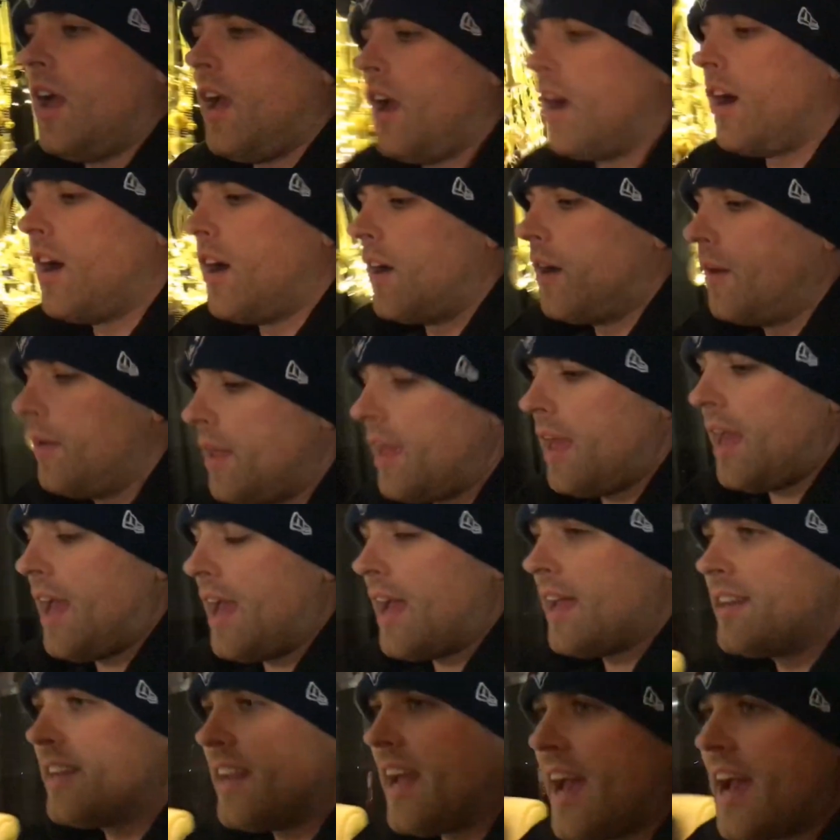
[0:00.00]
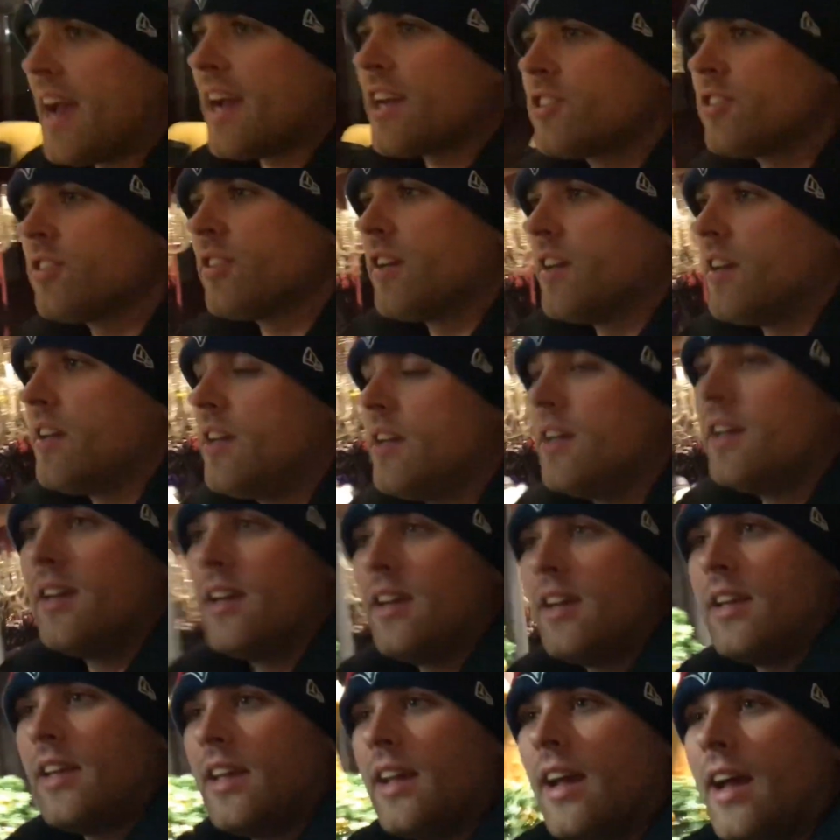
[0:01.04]
and actually
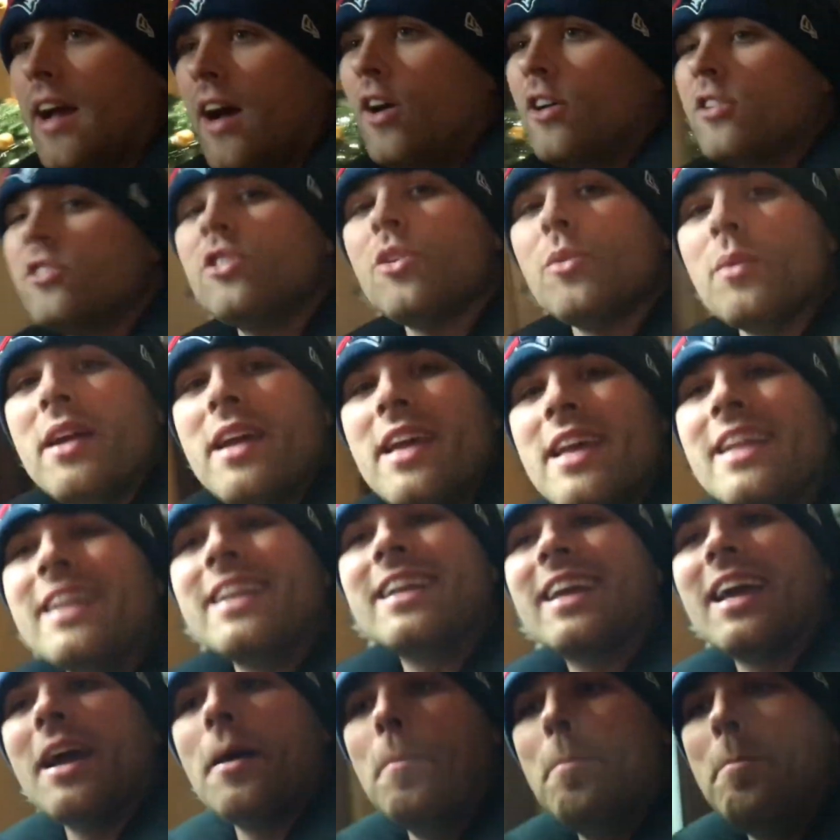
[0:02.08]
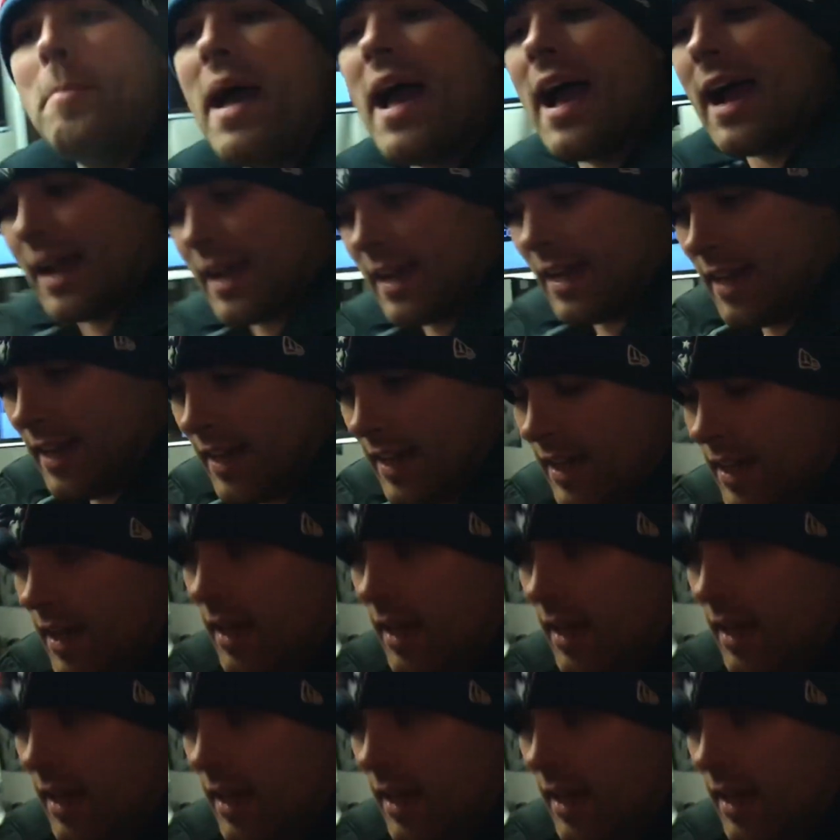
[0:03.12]
also in Quebec.